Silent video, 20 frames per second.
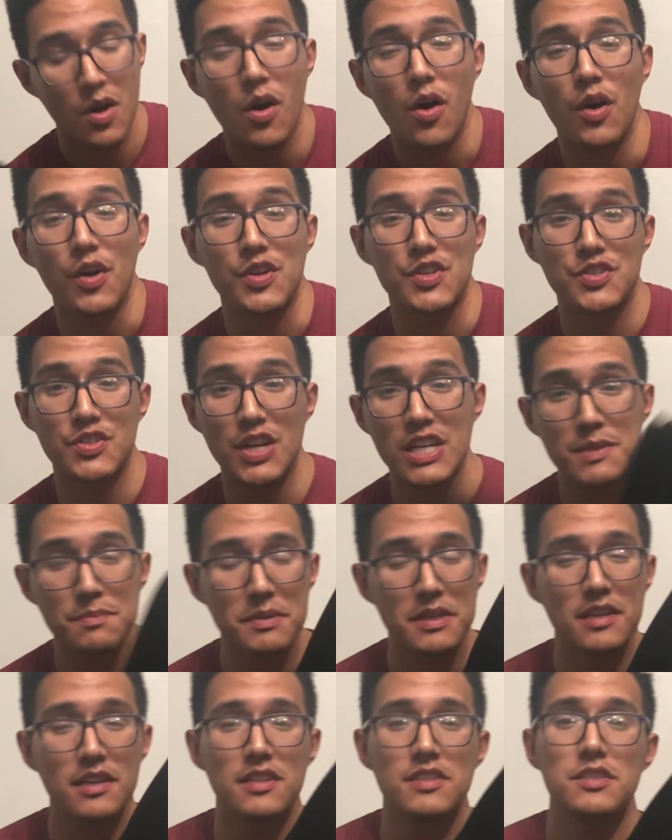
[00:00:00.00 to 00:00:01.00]
or just
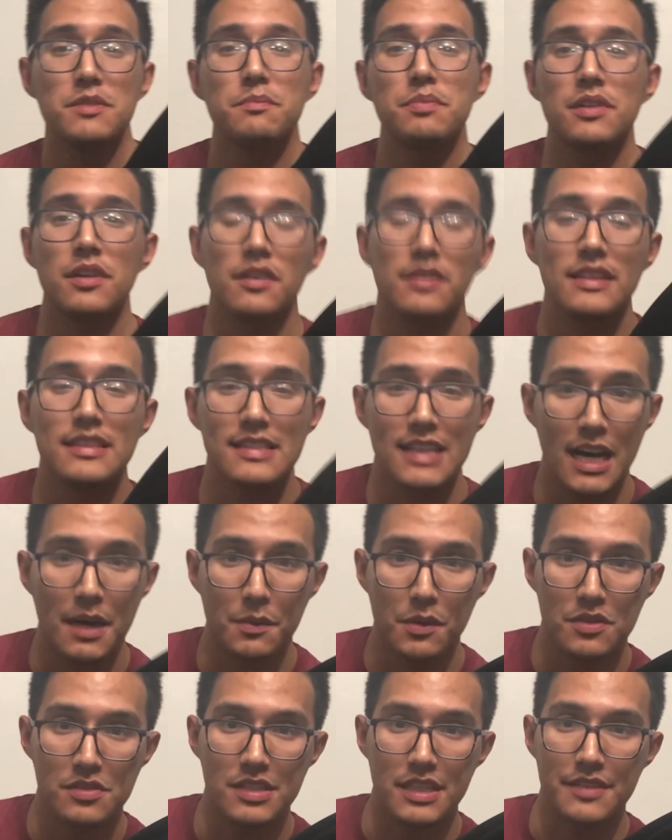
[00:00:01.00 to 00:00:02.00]
because you put on these
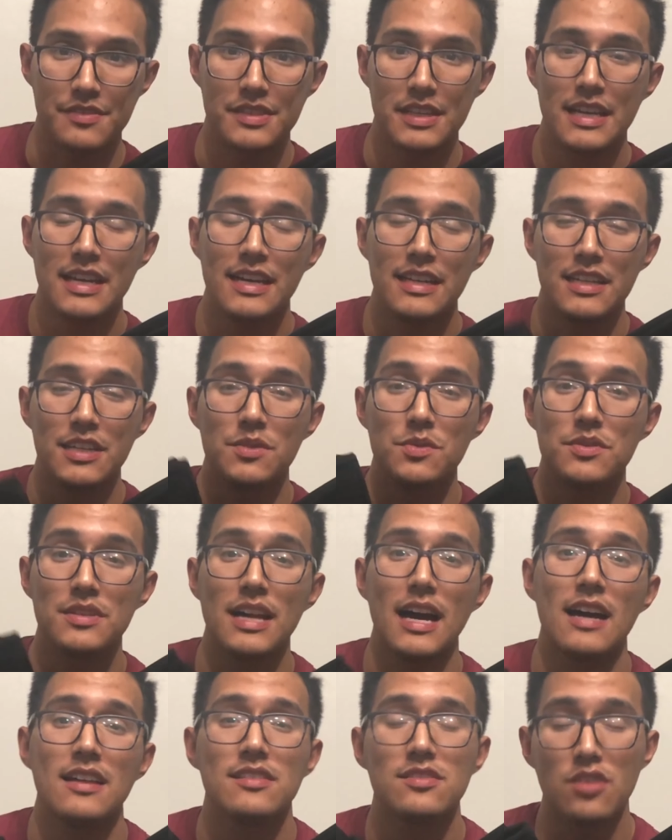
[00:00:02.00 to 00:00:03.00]
elbow sleeves, they do
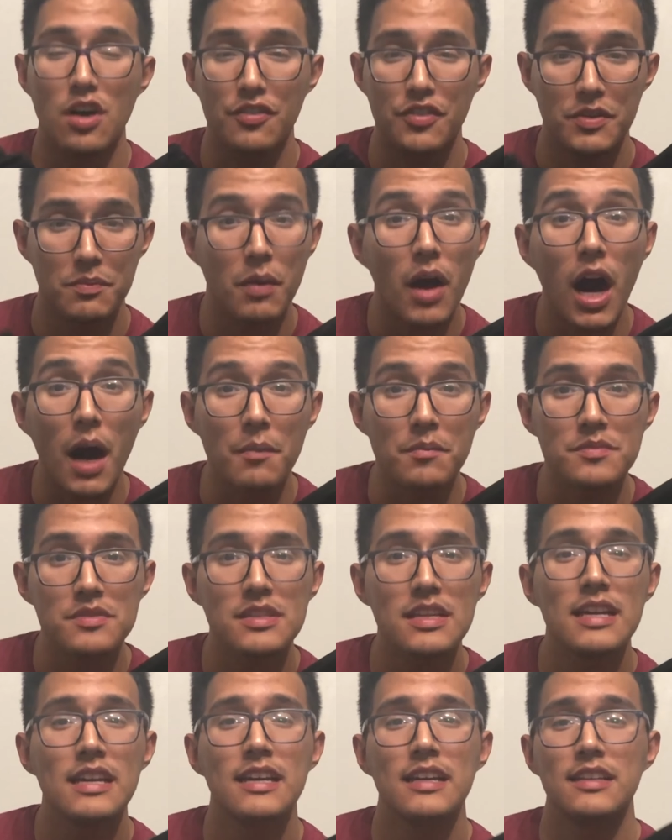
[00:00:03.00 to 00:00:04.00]
not solve your
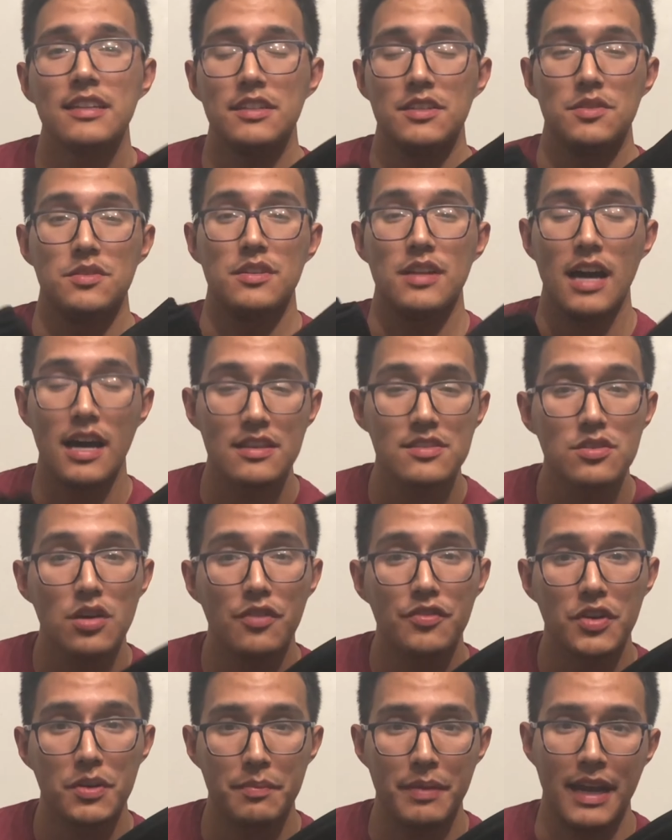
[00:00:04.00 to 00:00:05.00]
problems, they do not
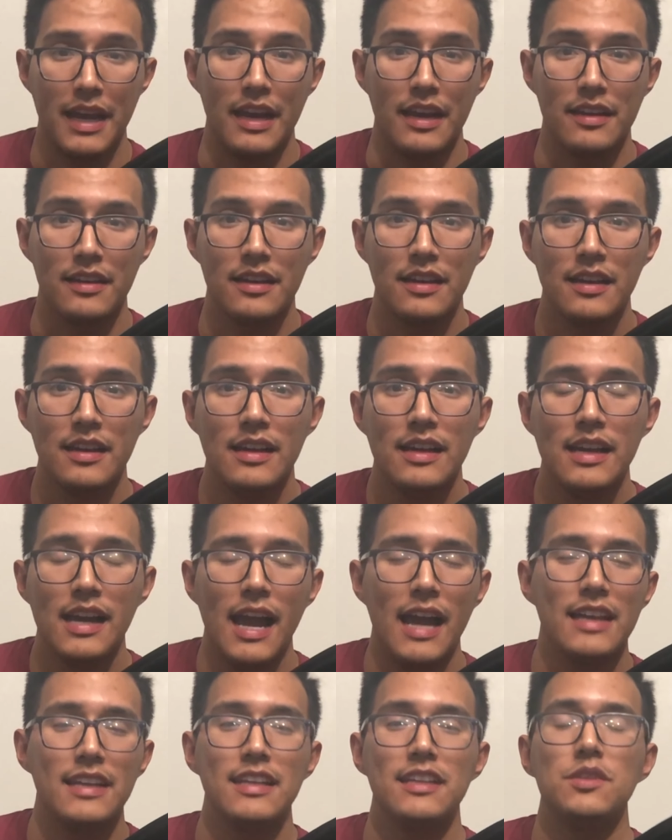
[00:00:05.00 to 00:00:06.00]
solve your pain,
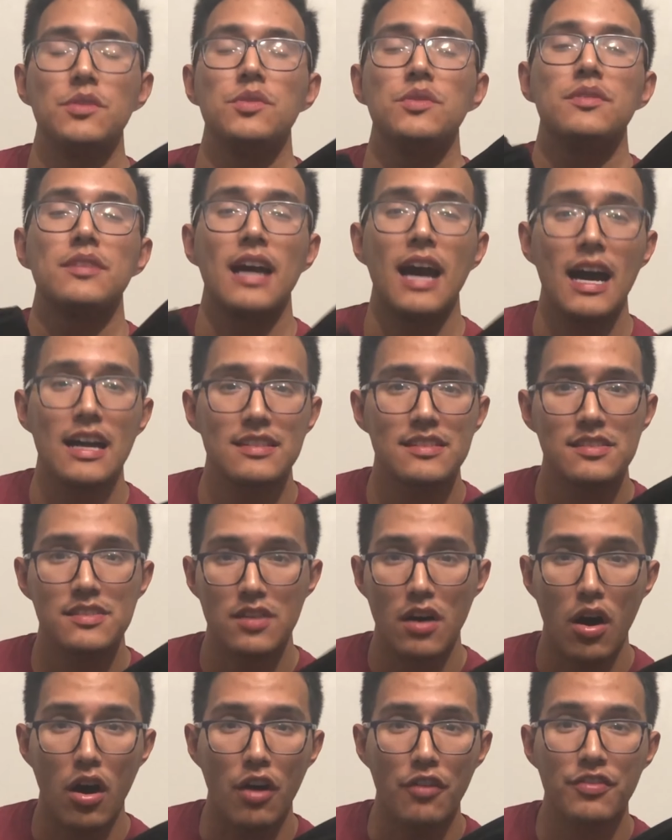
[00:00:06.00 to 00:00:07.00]
and they do not
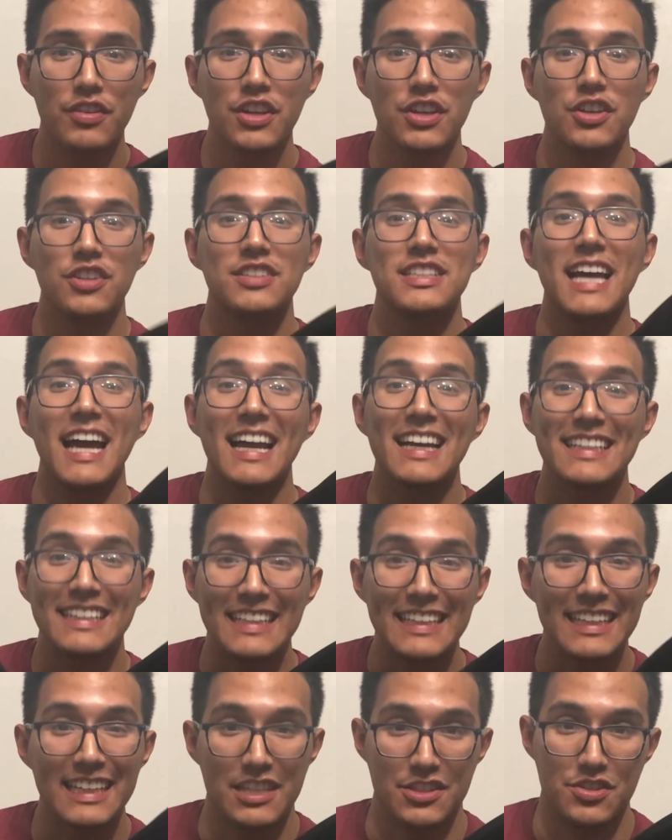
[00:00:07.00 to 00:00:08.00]
solve your
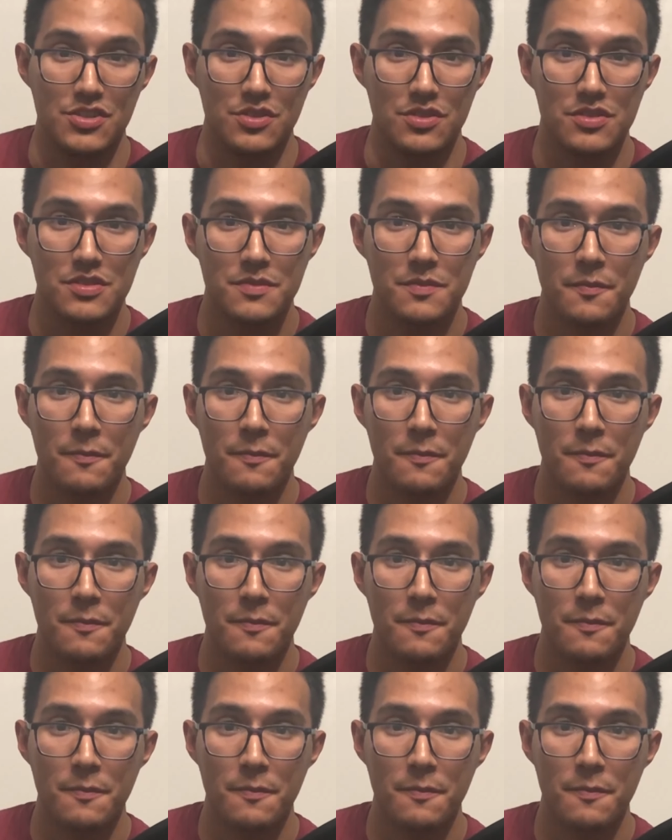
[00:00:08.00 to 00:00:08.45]
technique issues.